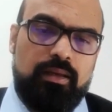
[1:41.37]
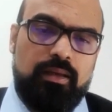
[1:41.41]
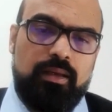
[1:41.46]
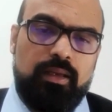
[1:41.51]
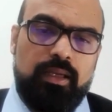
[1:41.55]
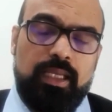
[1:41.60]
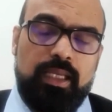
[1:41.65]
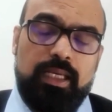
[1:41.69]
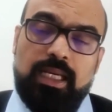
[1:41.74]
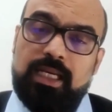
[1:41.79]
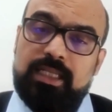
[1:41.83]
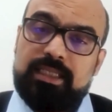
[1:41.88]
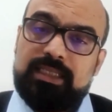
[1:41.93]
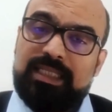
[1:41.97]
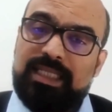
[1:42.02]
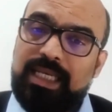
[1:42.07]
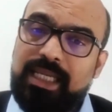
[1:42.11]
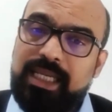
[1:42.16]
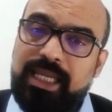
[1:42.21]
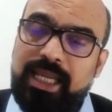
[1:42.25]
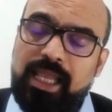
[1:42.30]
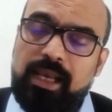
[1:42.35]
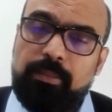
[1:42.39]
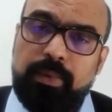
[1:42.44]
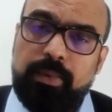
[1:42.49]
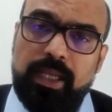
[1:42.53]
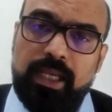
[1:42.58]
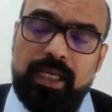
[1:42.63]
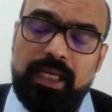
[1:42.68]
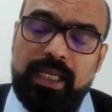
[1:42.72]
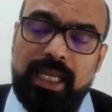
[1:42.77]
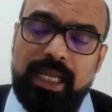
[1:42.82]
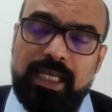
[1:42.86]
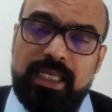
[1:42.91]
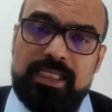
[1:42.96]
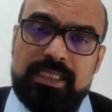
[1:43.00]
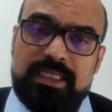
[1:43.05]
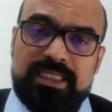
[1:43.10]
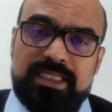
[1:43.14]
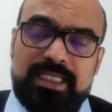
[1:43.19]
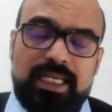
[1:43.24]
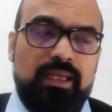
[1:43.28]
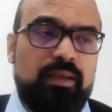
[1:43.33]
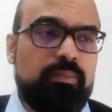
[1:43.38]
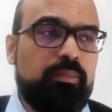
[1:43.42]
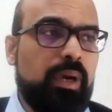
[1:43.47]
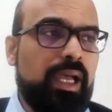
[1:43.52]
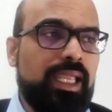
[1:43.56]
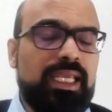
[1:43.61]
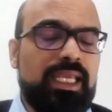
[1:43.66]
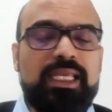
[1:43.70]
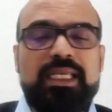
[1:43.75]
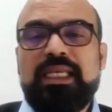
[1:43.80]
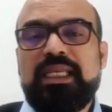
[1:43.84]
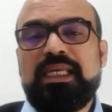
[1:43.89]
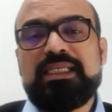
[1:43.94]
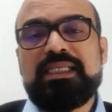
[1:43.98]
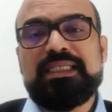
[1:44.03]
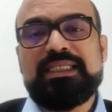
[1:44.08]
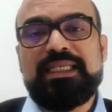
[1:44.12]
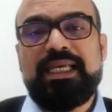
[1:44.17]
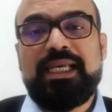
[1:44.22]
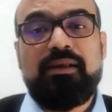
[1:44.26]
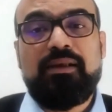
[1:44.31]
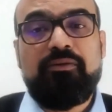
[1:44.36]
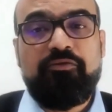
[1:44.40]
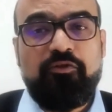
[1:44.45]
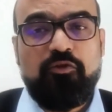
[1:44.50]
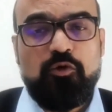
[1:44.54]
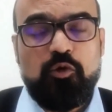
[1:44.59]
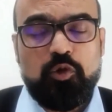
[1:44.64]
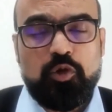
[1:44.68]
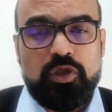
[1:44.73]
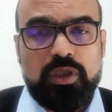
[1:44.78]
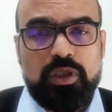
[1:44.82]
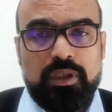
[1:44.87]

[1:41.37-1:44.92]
An arsenic elk can get sick by eating stale food.